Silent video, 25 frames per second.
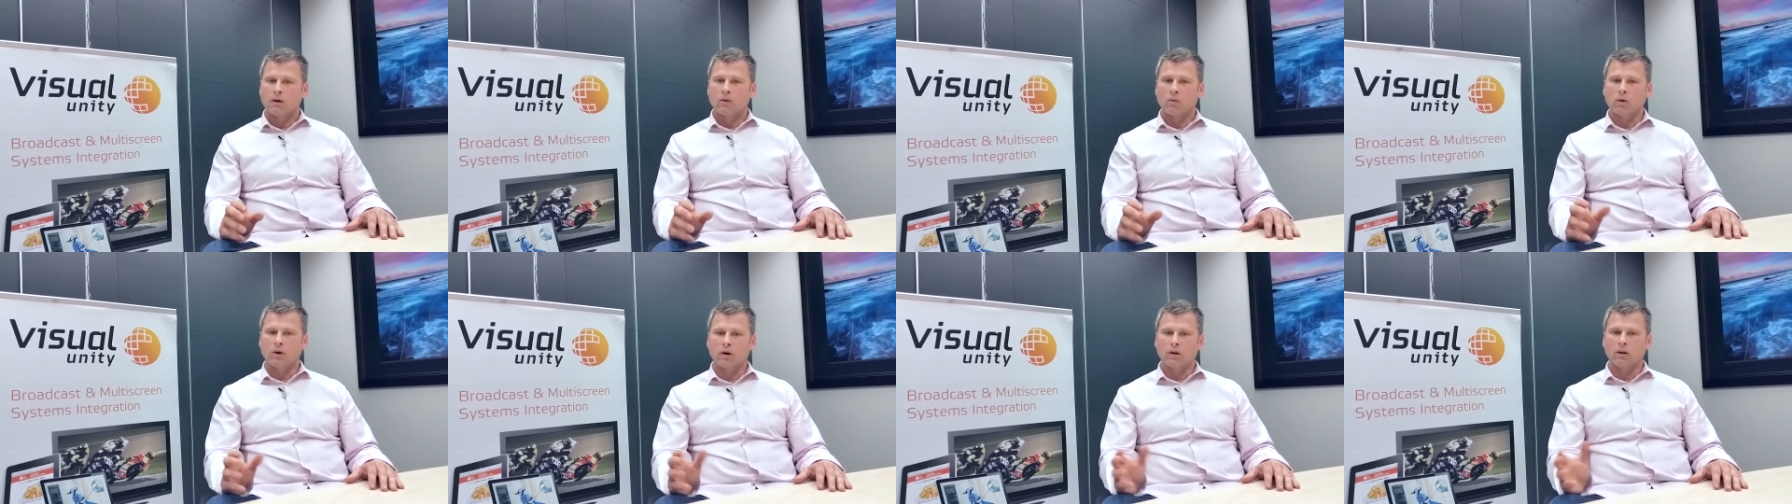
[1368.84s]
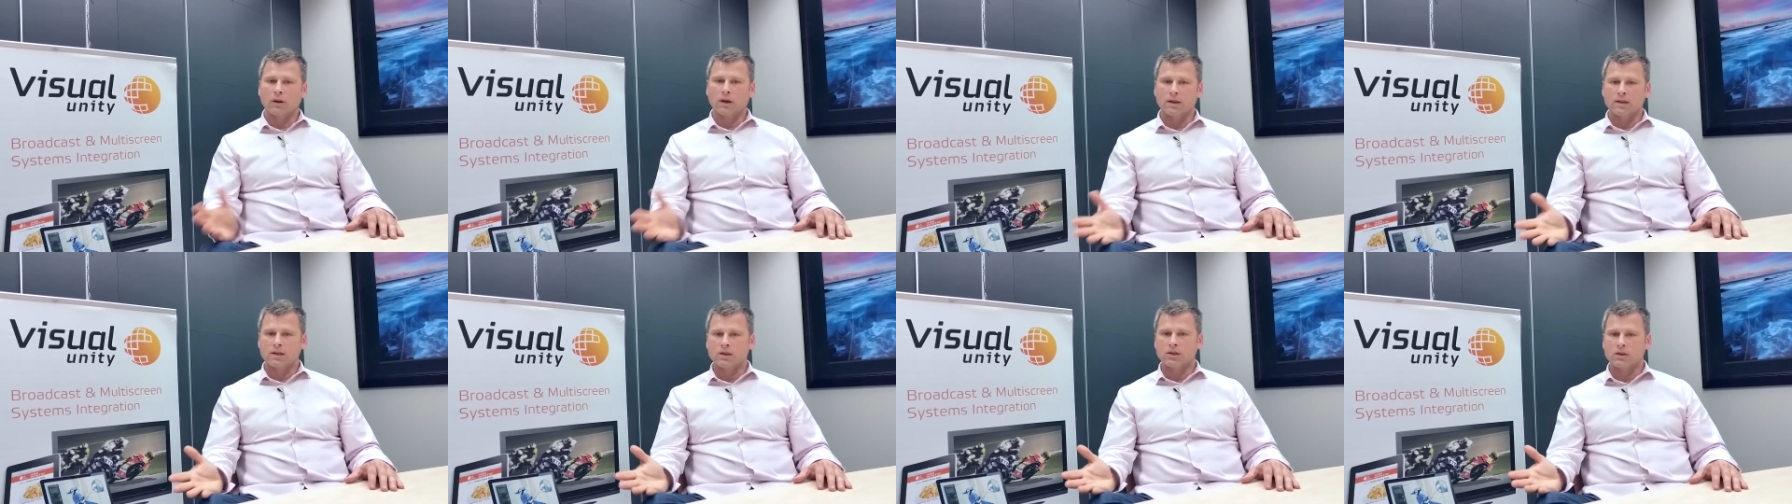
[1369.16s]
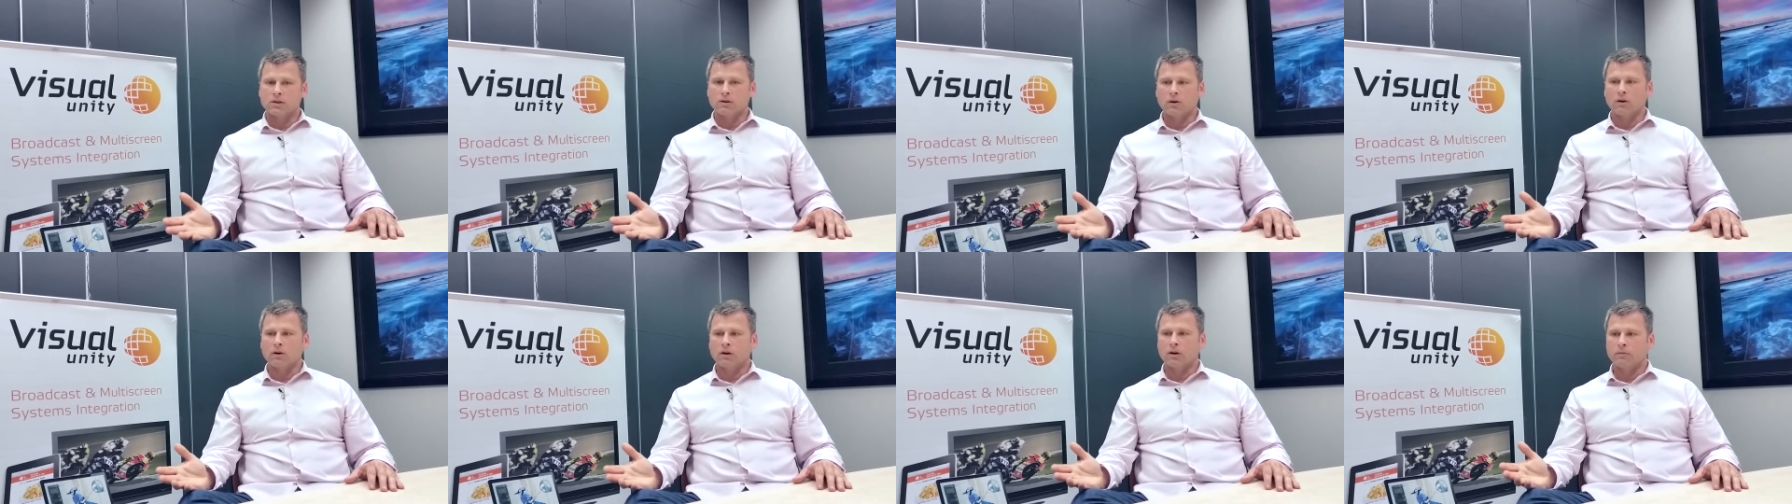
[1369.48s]
Well, as a
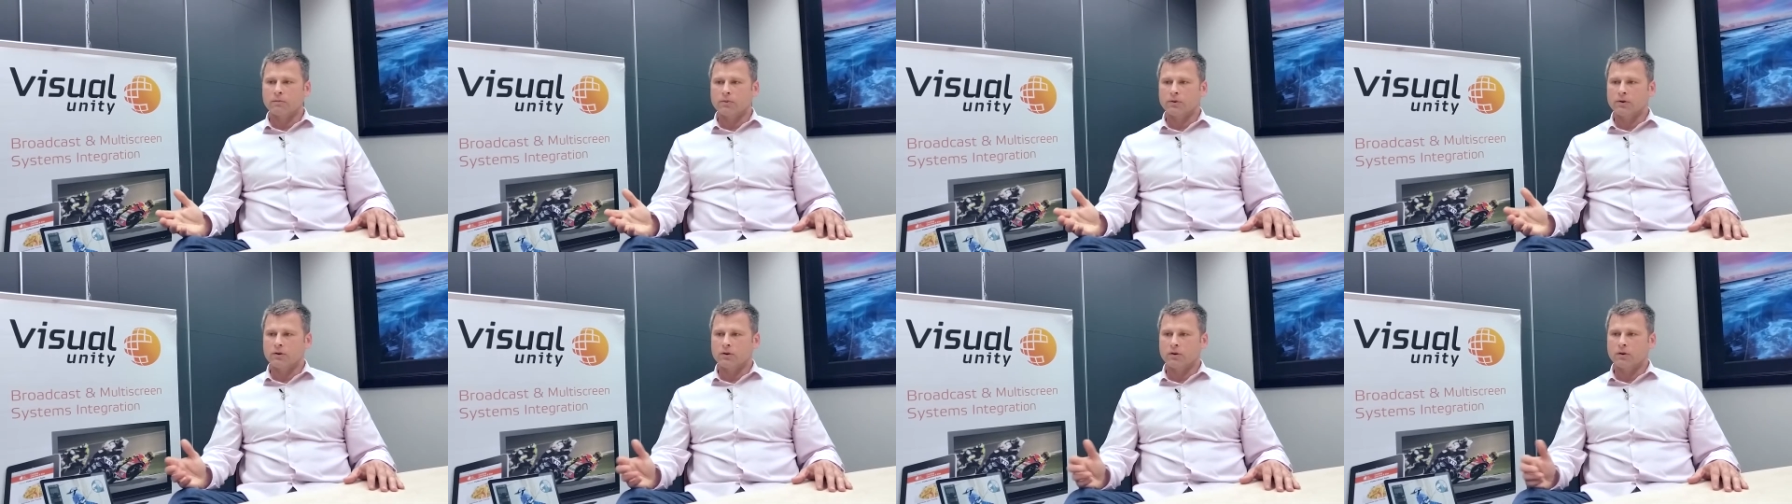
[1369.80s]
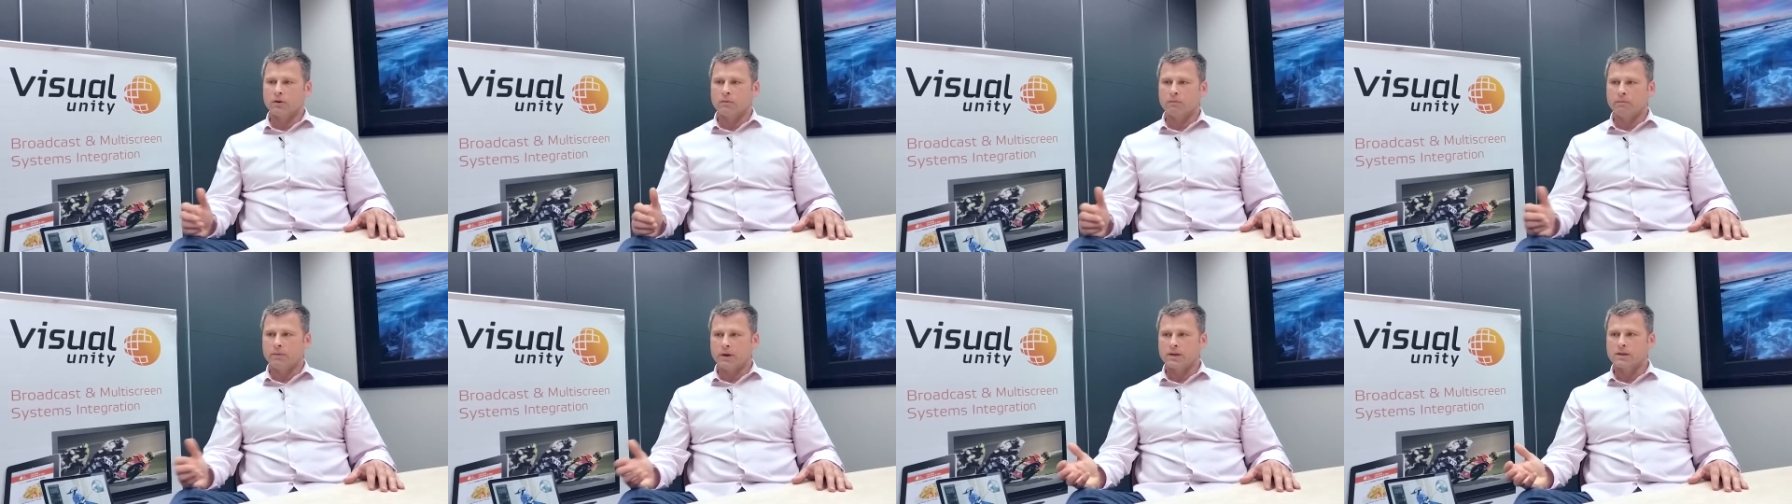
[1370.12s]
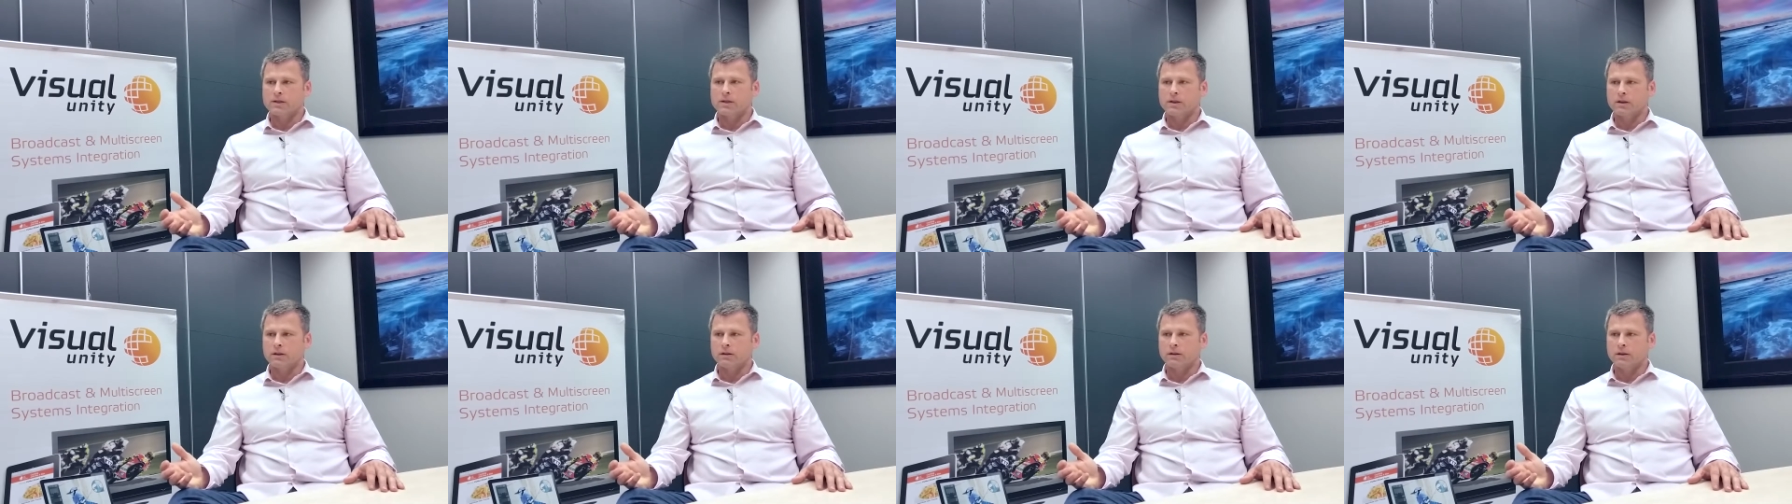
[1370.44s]
startup, you're
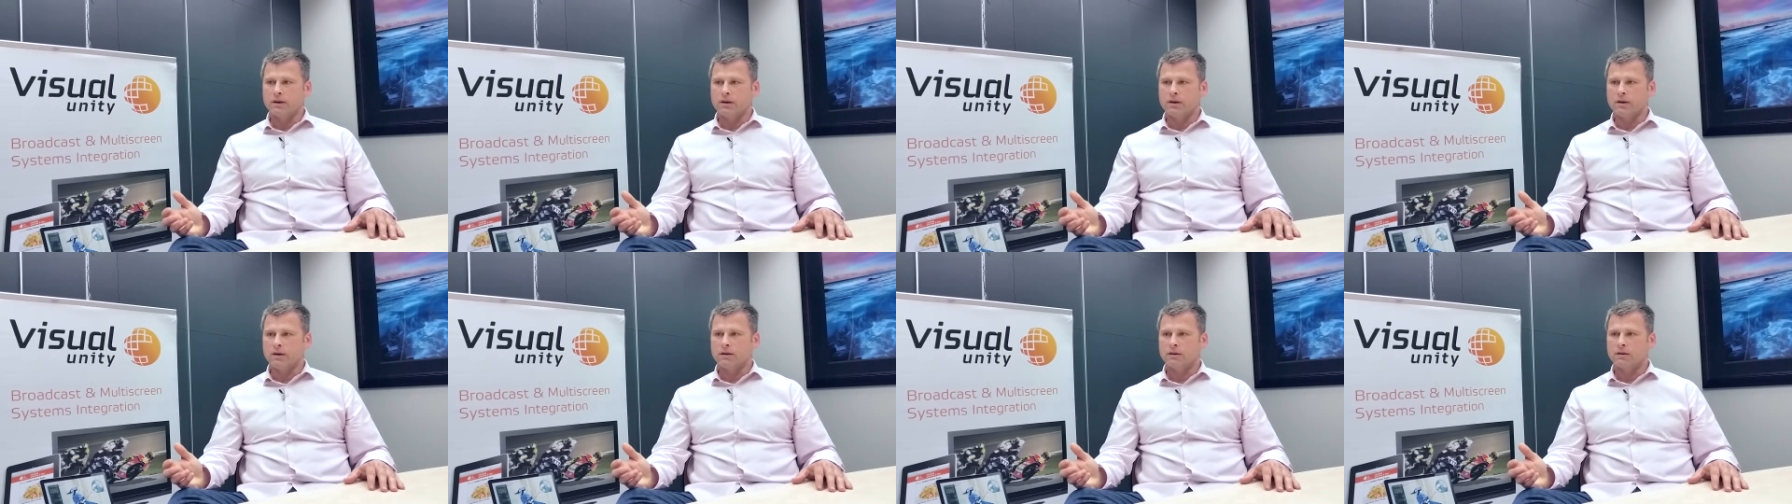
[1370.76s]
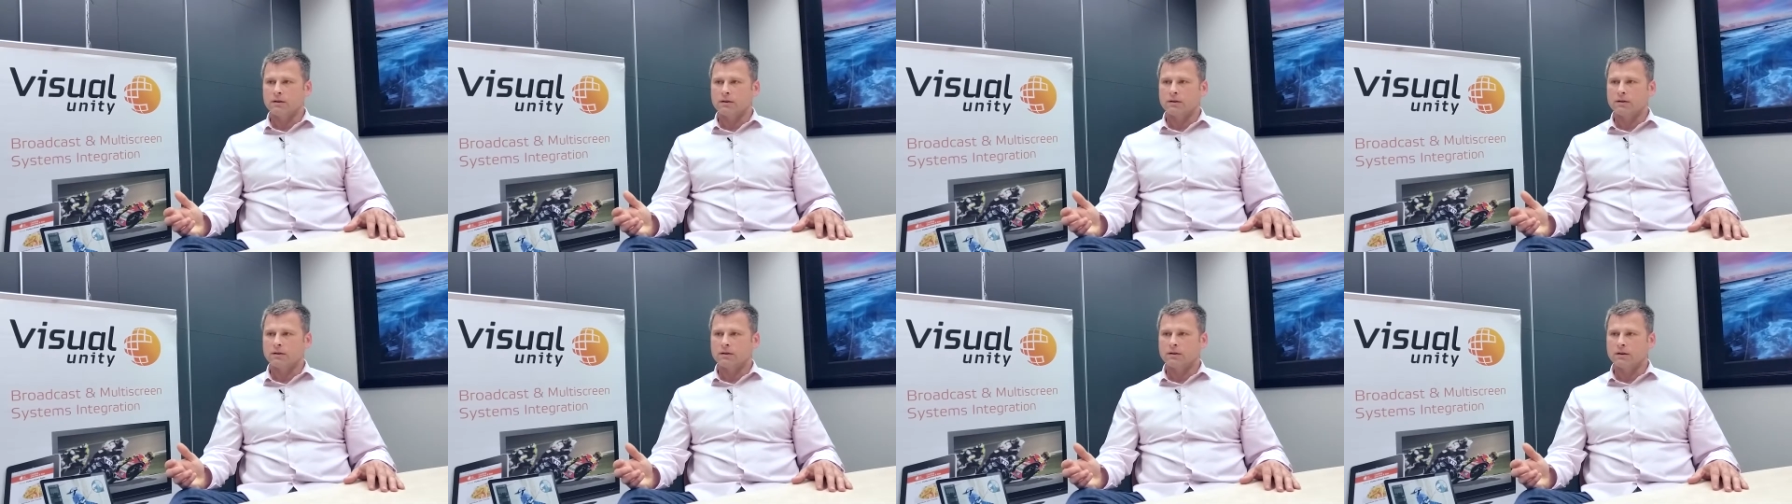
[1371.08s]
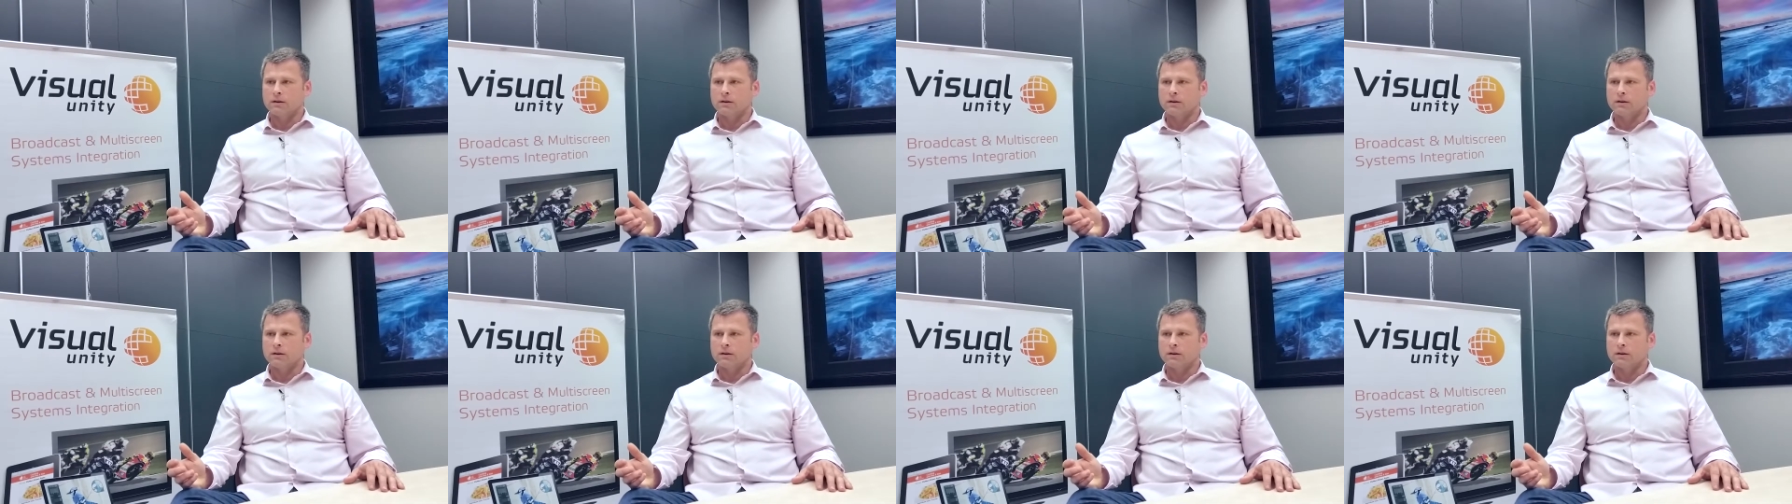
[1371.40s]
basically